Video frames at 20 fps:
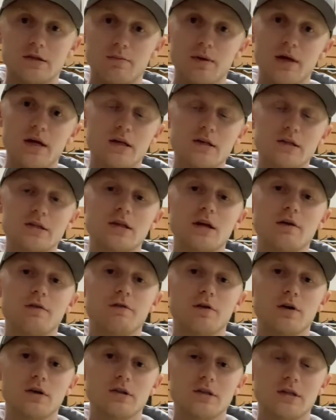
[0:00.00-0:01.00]
the biggest
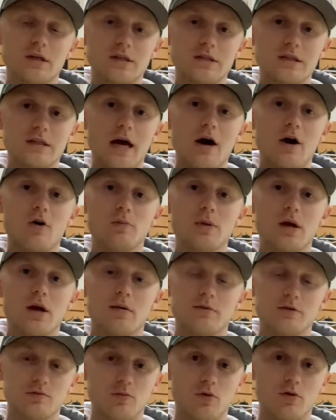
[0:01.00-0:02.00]
difference is now it
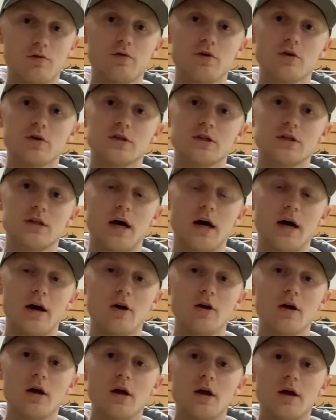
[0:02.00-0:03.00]
becomes more
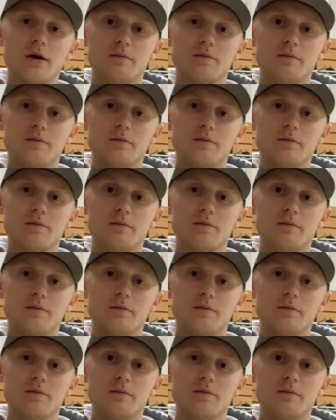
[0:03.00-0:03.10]
versatile